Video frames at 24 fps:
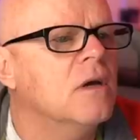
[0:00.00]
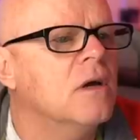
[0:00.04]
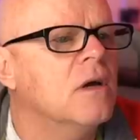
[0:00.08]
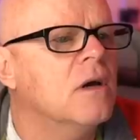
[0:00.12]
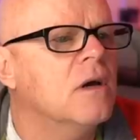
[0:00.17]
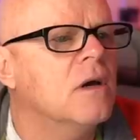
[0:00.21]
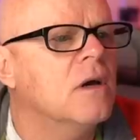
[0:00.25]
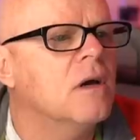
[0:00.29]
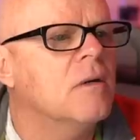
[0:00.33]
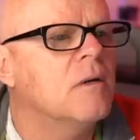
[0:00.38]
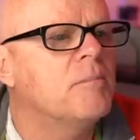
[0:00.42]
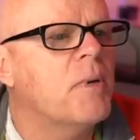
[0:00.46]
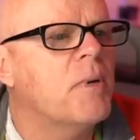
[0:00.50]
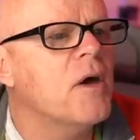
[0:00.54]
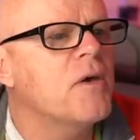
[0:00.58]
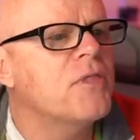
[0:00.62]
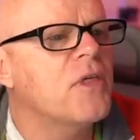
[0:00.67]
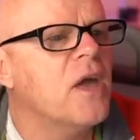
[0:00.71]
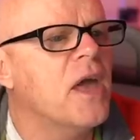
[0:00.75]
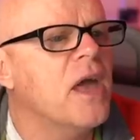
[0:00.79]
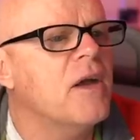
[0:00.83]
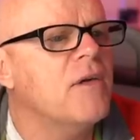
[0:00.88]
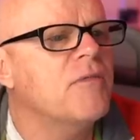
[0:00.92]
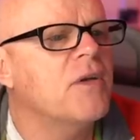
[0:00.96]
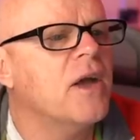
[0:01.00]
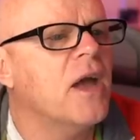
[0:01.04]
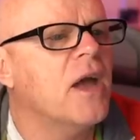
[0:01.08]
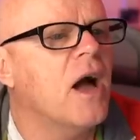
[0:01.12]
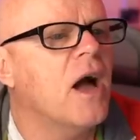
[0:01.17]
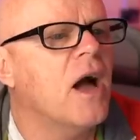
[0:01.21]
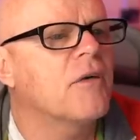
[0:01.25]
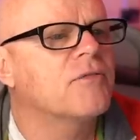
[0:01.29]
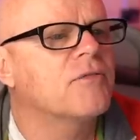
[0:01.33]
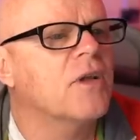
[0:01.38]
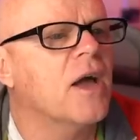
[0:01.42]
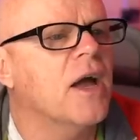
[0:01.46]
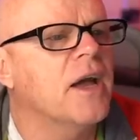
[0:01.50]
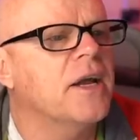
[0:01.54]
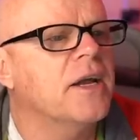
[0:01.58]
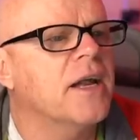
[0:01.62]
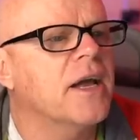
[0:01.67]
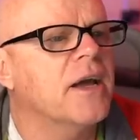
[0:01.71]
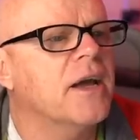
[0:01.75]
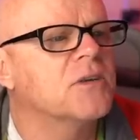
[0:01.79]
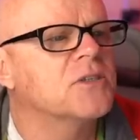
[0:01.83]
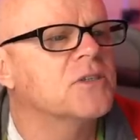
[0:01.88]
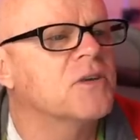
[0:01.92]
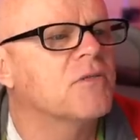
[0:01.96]
Both are heavier after 8
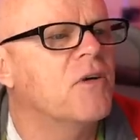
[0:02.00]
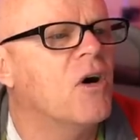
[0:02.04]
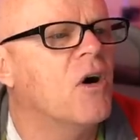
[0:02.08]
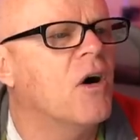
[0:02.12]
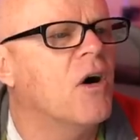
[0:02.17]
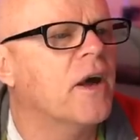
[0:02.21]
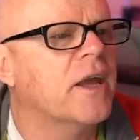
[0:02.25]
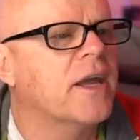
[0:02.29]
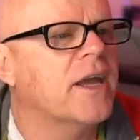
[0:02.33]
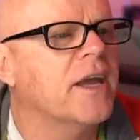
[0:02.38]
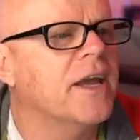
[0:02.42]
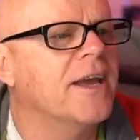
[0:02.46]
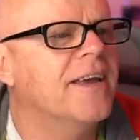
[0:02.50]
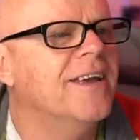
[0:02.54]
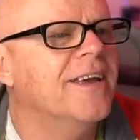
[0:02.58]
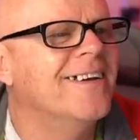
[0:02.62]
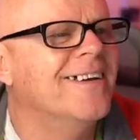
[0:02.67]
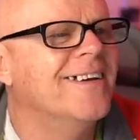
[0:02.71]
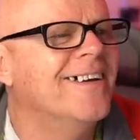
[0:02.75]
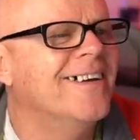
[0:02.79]
hours of hiking.